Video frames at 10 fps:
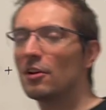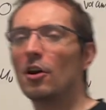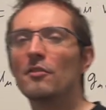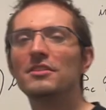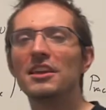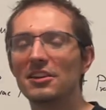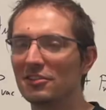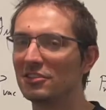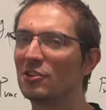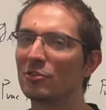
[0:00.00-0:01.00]
of the
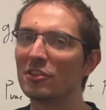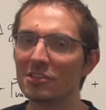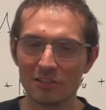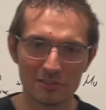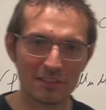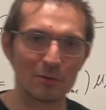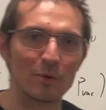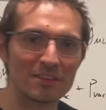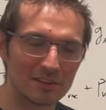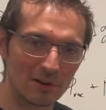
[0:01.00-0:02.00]
energy conditions that we
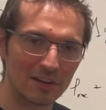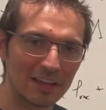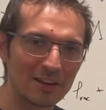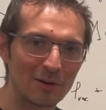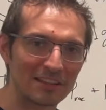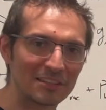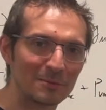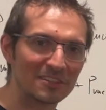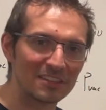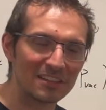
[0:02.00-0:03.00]
saw in
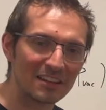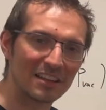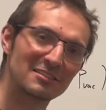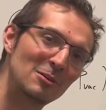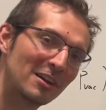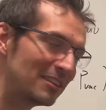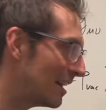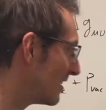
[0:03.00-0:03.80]
relativity. Let's look at that.